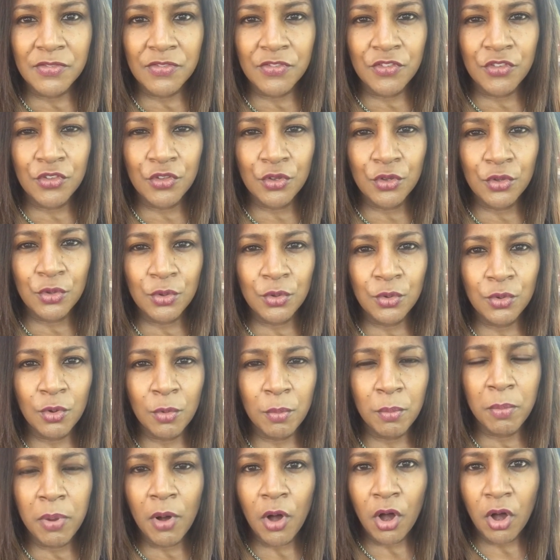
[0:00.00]
to
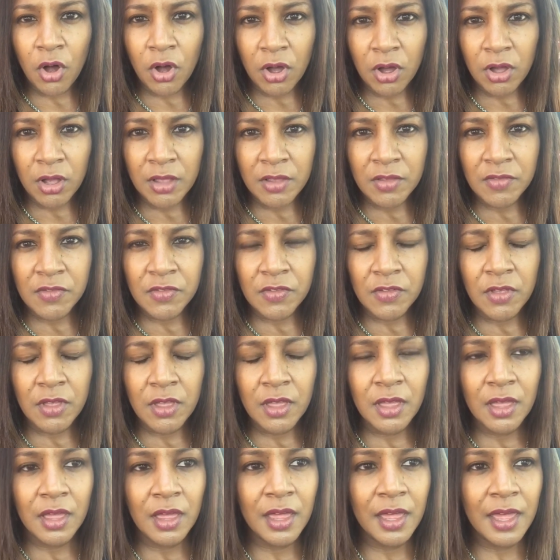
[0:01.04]
pause
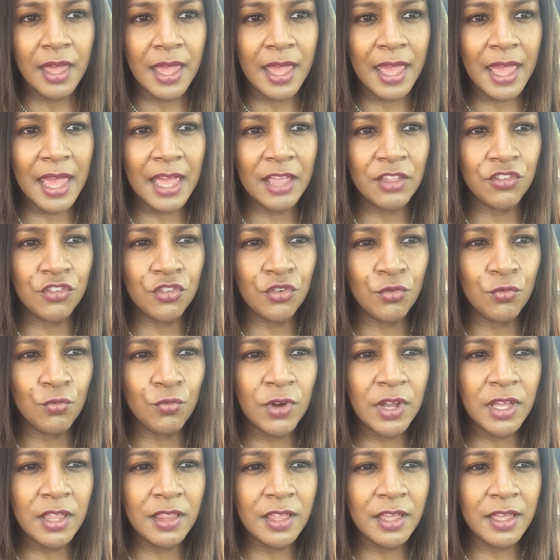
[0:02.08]
and to
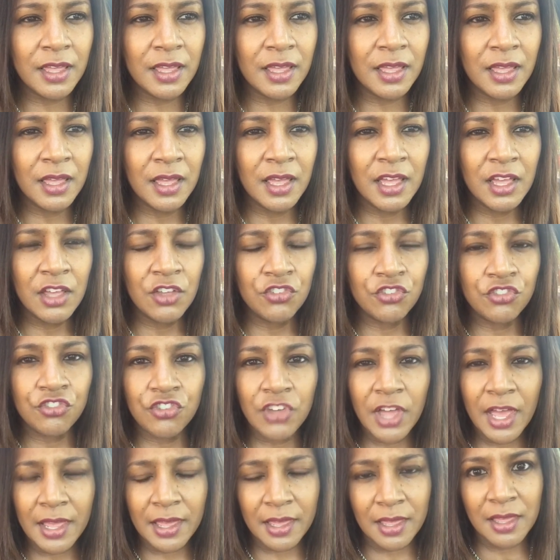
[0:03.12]
really
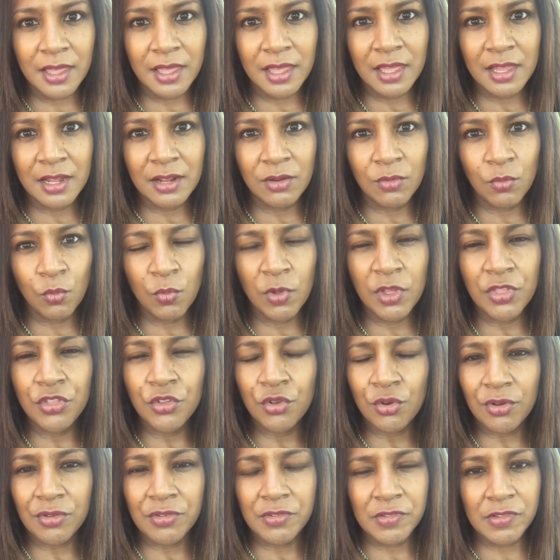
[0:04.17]
check in with
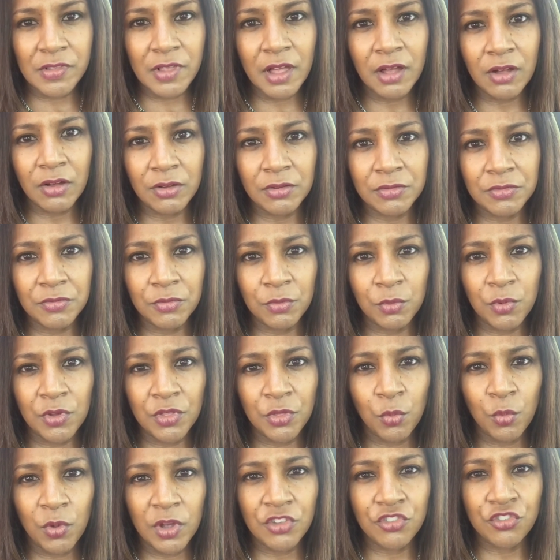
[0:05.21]
yourself,
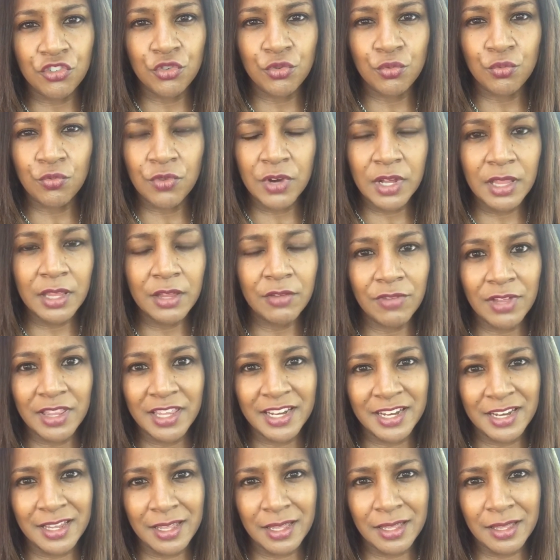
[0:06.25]
with what you really,
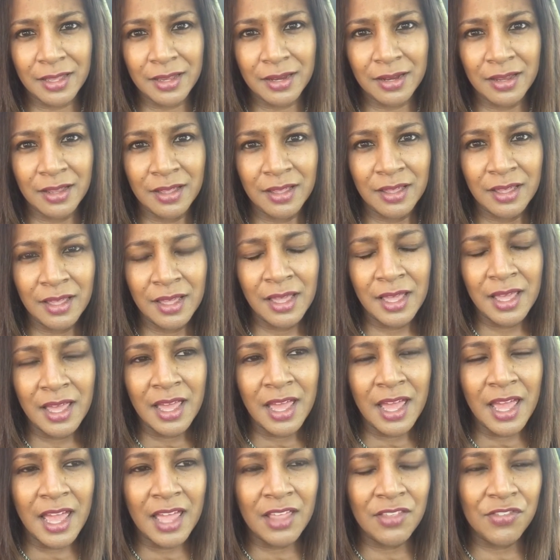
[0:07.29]
really need.
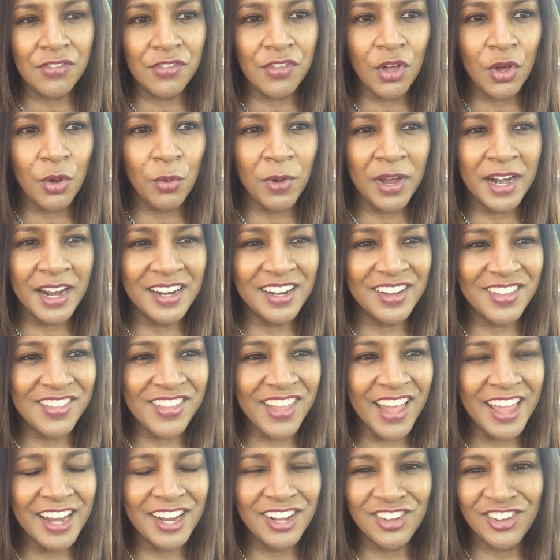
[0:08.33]
And so what I
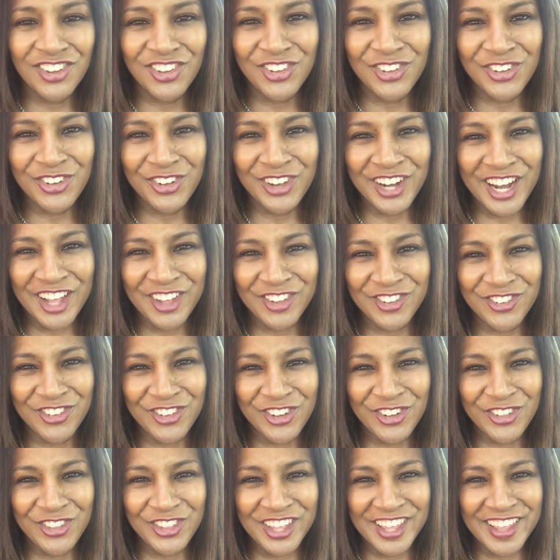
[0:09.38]
decided to do, and I'll
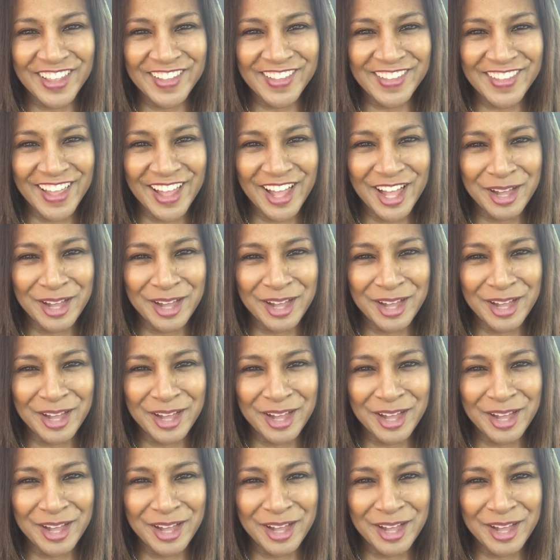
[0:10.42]
show this,